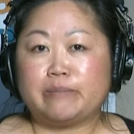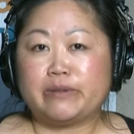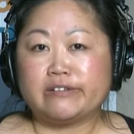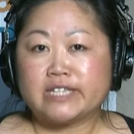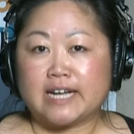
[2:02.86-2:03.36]

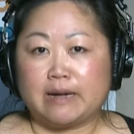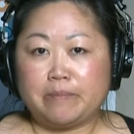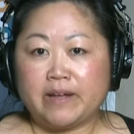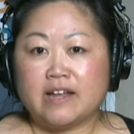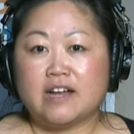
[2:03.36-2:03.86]
built
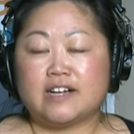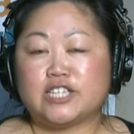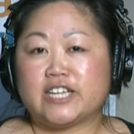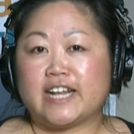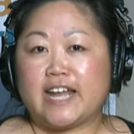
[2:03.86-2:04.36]
up
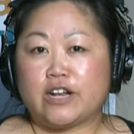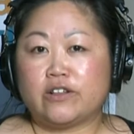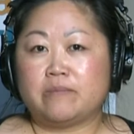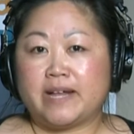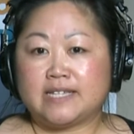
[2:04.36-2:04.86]
to get a
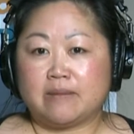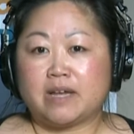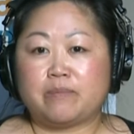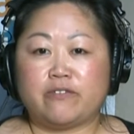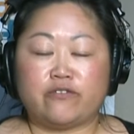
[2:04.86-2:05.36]
handle on the
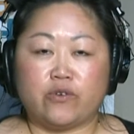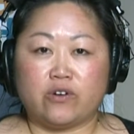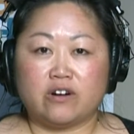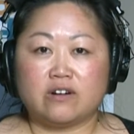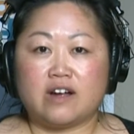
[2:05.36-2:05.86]
pandemic
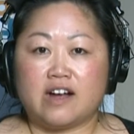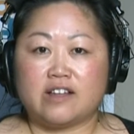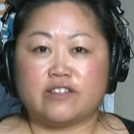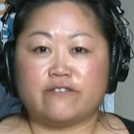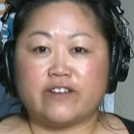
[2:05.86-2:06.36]
before
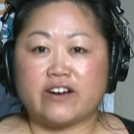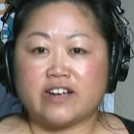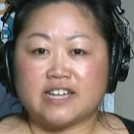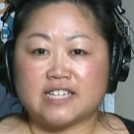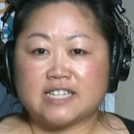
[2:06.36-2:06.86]
the
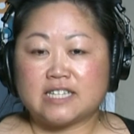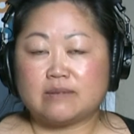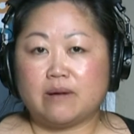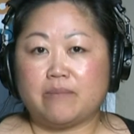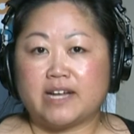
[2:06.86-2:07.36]

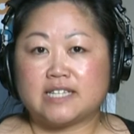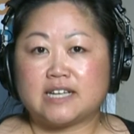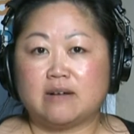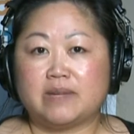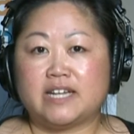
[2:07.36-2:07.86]
variants might
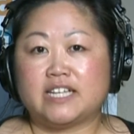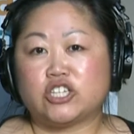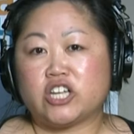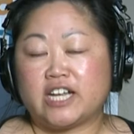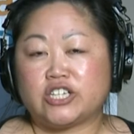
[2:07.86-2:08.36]
come in
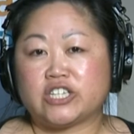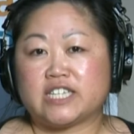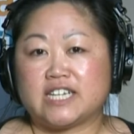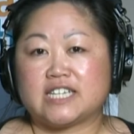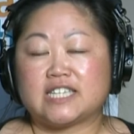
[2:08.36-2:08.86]
and change
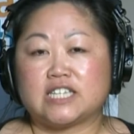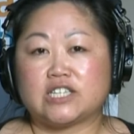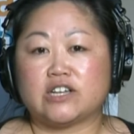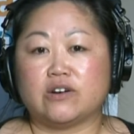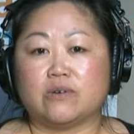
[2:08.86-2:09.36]
things. And
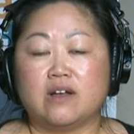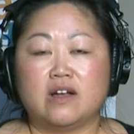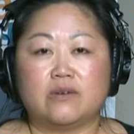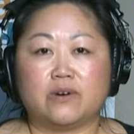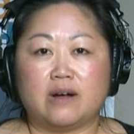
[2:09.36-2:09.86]
so
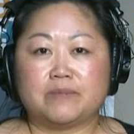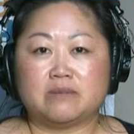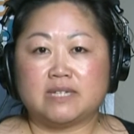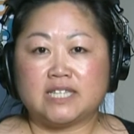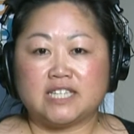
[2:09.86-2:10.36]
we're
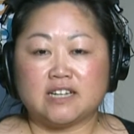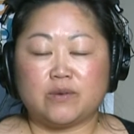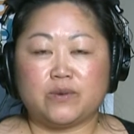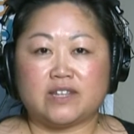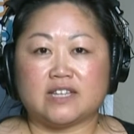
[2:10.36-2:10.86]

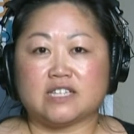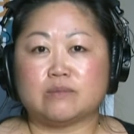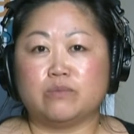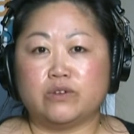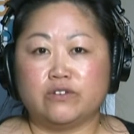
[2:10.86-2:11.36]
optimistic with
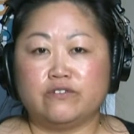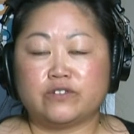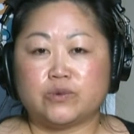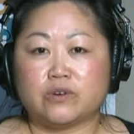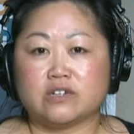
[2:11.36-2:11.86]
this
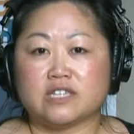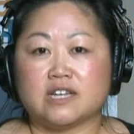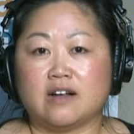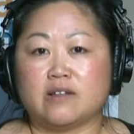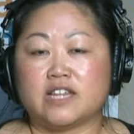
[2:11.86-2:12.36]
move towards
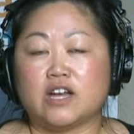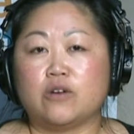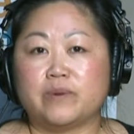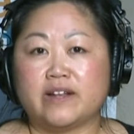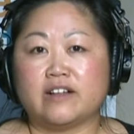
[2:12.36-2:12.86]
the
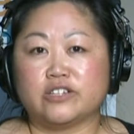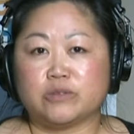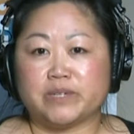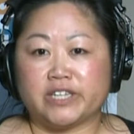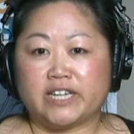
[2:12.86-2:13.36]
open
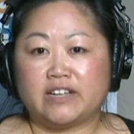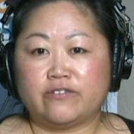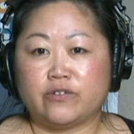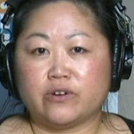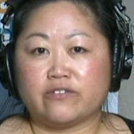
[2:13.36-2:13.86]
eligibility
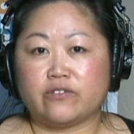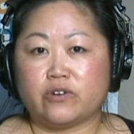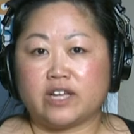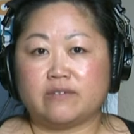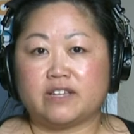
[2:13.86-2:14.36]
for
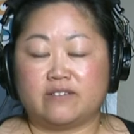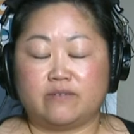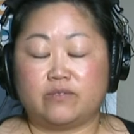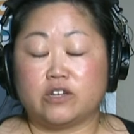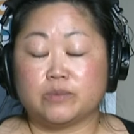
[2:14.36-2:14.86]
40,
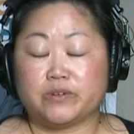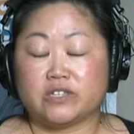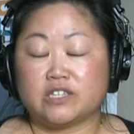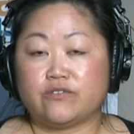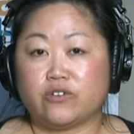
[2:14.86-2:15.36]
those
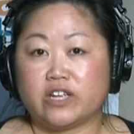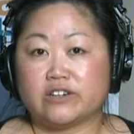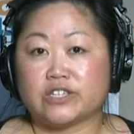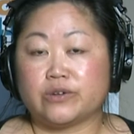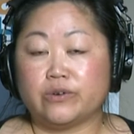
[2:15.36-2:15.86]
persons 40
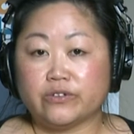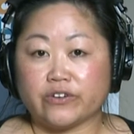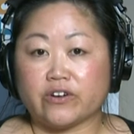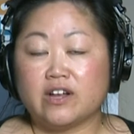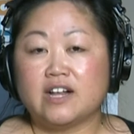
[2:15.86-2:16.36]
years and
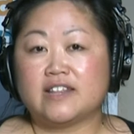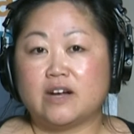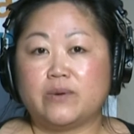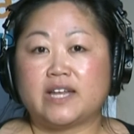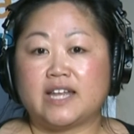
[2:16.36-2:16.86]
older,
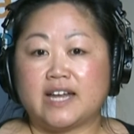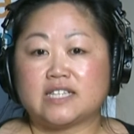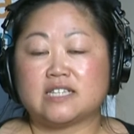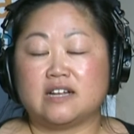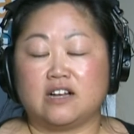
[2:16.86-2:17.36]
that we can
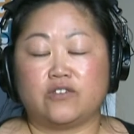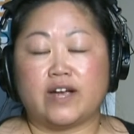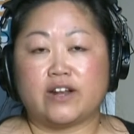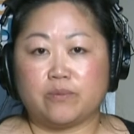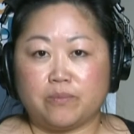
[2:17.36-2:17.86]
get a
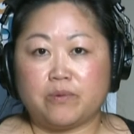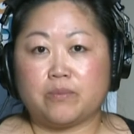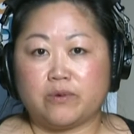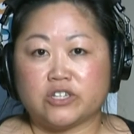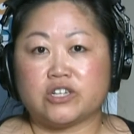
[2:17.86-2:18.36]
greater
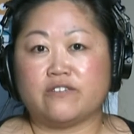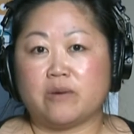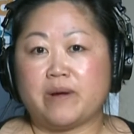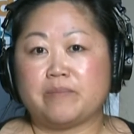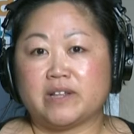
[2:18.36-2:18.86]
proportion of our
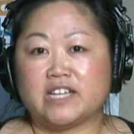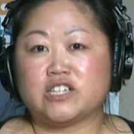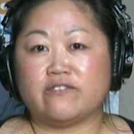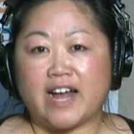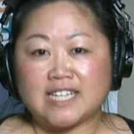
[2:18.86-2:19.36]

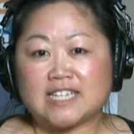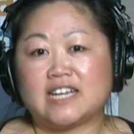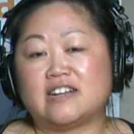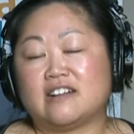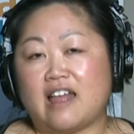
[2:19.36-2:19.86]
population
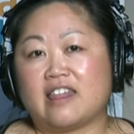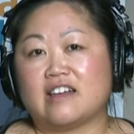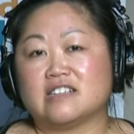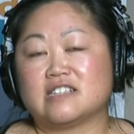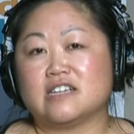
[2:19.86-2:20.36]
vaccinated and
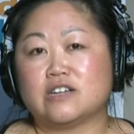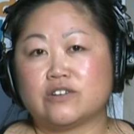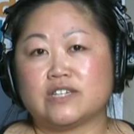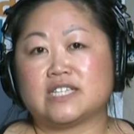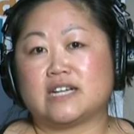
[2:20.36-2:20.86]
thus
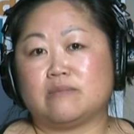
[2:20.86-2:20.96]
increase that